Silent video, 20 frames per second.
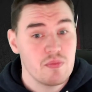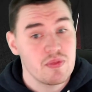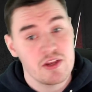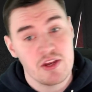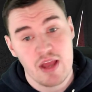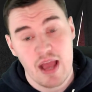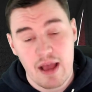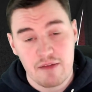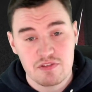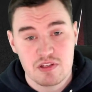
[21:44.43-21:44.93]
then
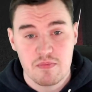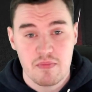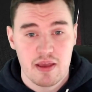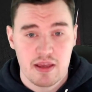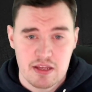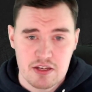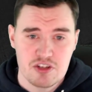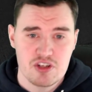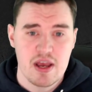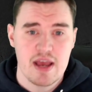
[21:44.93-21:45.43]
you have to
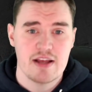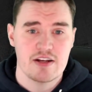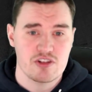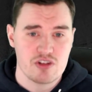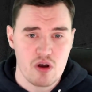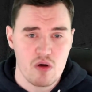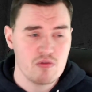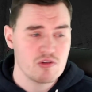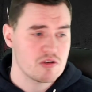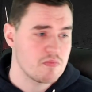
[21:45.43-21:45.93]
make a change
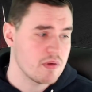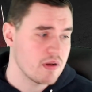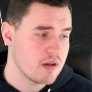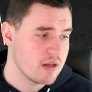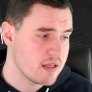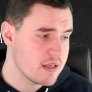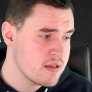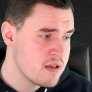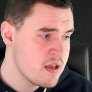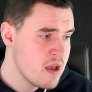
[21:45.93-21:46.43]

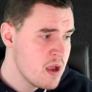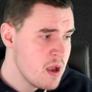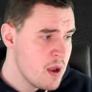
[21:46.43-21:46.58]
ultimately.